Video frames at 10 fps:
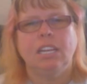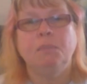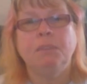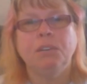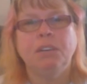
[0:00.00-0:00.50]

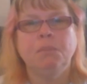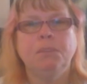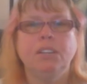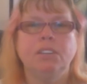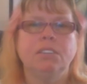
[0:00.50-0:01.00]
And my
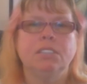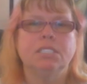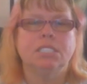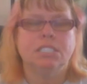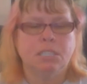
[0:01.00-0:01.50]
grandmother
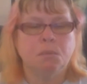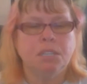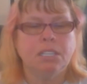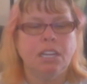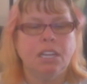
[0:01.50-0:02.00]
is
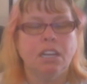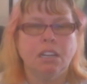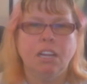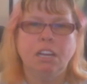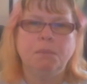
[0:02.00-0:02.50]
someone that a
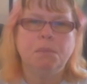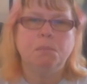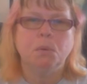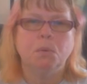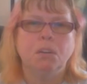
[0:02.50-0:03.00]
lot of
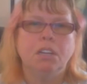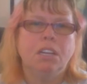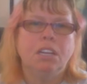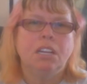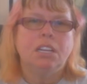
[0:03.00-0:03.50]
people
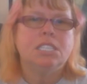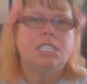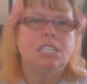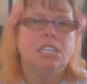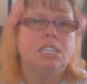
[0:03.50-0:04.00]

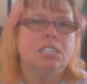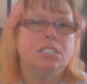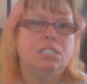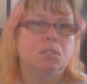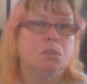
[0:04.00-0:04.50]
see a
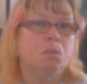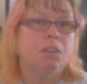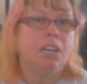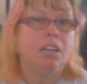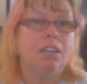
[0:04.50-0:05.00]
certain
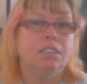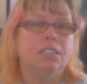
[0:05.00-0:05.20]
way,